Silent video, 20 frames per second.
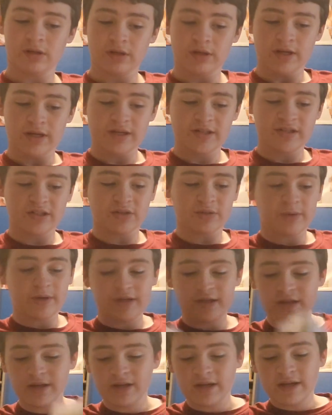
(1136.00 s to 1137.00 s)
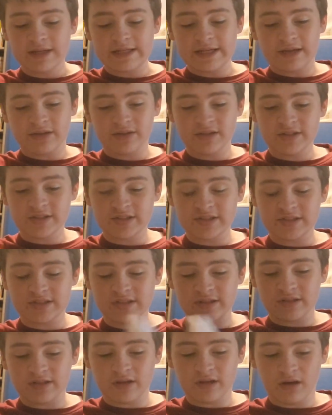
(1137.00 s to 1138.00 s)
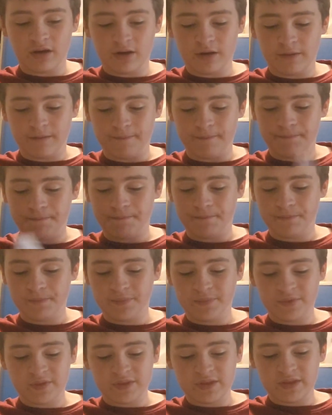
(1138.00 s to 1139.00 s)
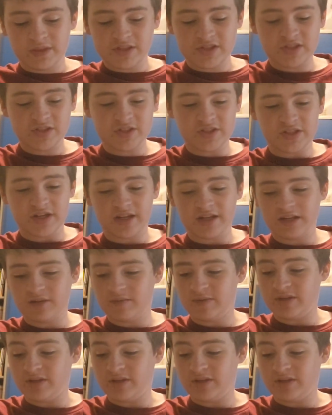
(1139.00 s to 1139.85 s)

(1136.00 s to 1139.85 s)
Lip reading: Easy to read. Now this is not going to be